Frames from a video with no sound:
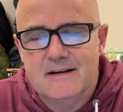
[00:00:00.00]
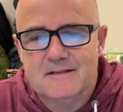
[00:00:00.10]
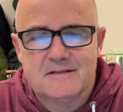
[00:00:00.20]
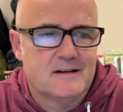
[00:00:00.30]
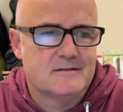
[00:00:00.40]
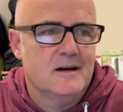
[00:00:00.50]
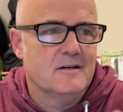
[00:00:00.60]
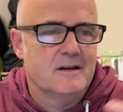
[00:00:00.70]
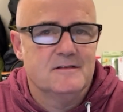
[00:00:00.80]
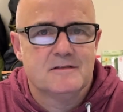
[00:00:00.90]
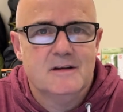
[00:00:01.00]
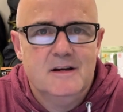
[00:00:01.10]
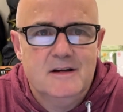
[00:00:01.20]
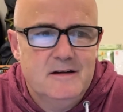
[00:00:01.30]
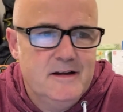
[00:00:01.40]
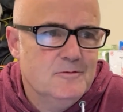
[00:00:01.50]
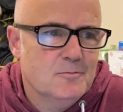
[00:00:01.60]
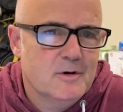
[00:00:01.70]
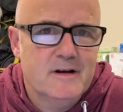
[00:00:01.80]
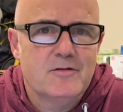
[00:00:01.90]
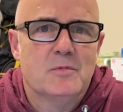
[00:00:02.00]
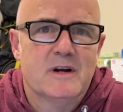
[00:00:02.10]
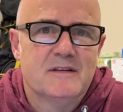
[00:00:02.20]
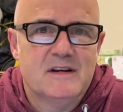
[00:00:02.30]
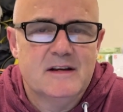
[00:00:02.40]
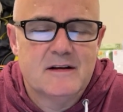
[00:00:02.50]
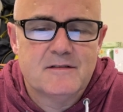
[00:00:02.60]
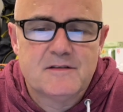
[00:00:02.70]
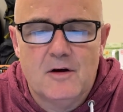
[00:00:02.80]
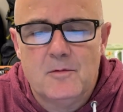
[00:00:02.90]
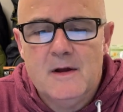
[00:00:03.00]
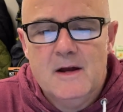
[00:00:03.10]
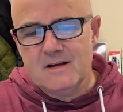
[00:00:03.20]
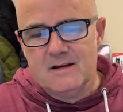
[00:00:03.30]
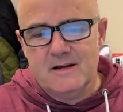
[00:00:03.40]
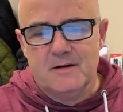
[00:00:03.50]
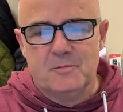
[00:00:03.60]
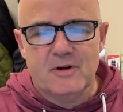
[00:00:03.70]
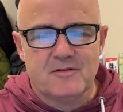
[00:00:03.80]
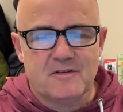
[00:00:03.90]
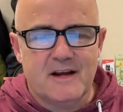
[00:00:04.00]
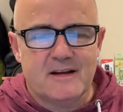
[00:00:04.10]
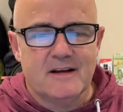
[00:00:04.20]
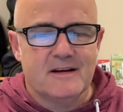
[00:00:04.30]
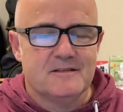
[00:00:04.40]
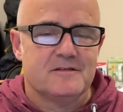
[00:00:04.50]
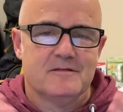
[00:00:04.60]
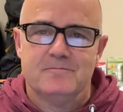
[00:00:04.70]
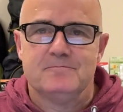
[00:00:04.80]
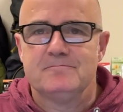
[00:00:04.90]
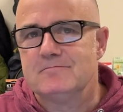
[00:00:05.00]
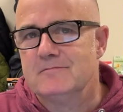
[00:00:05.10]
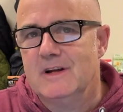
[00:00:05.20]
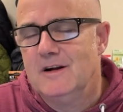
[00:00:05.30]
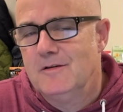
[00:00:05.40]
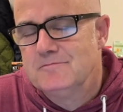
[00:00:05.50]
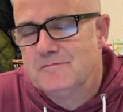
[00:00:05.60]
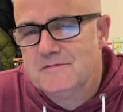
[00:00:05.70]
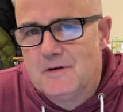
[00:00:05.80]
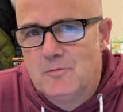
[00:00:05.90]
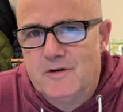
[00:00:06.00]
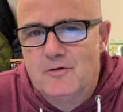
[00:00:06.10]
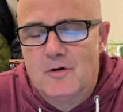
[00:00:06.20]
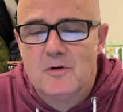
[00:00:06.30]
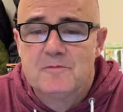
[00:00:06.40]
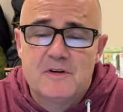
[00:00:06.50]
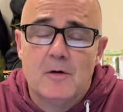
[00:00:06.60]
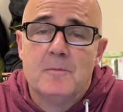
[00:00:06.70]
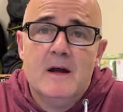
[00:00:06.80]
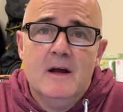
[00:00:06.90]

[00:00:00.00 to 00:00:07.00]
It's like, no, he's eating what everybody's eating. So it appears like it is, somewhat normal. So